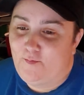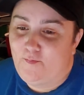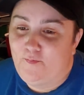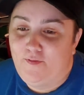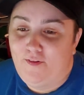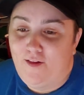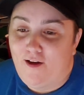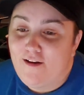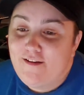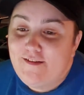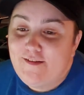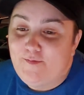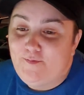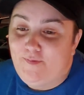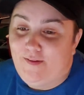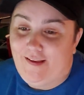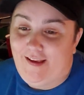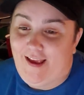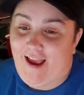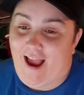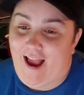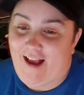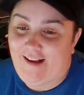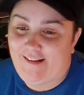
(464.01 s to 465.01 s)

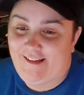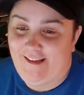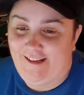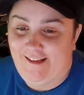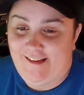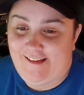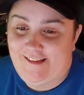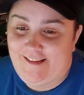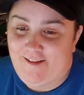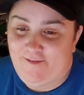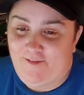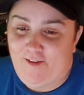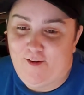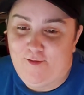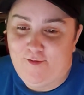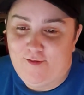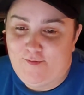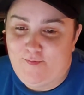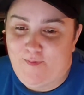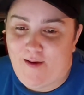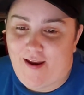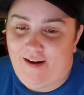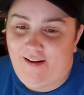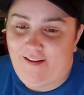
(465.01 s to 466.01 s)
plausibly acting as if he
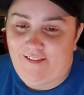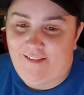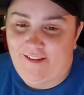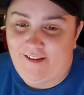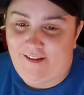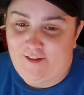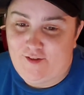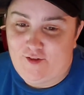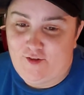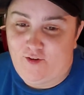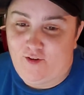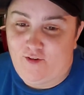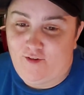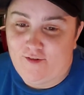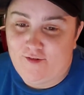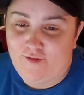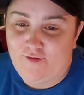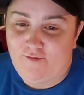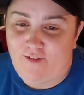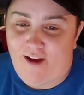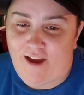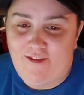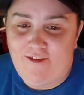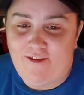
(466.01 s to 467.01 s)
was manning the controls
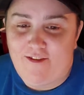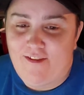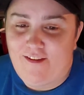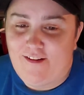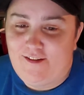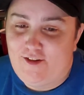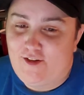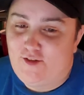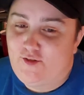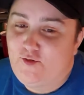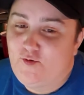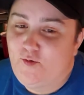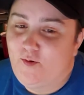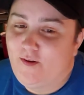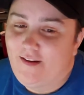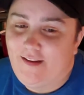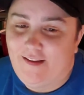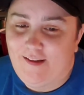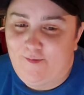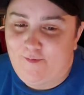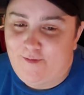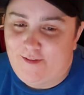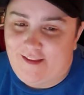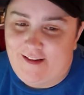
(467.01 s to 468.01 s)
rather than just
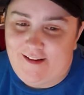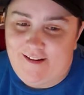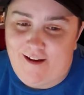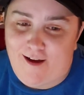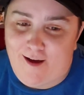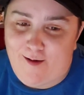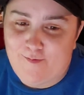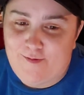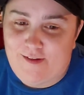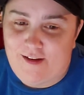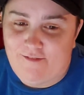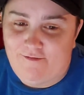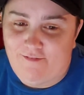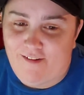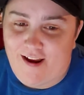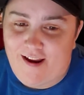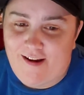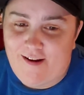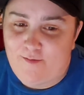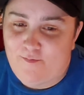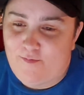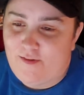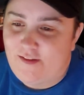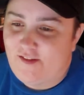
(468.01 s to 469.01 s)
twiddling with the knobs at
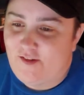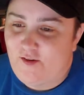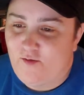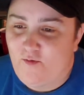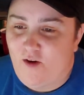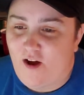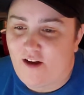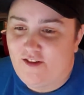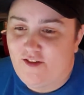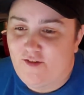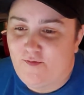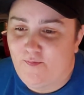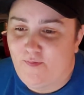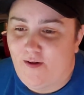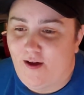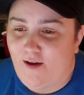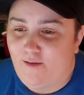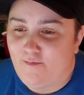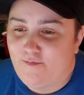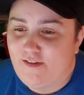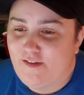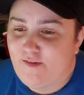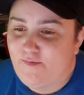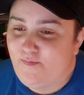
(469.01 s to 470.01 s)
random as he watched
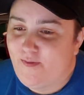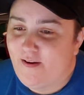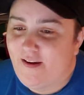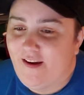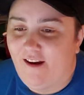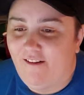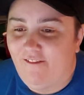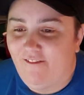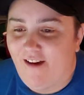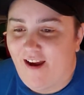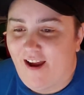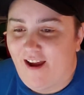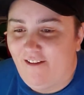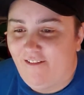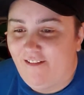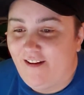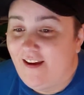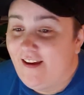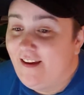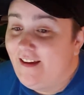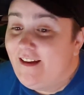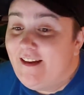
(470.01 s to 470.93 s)
Bob spinning around,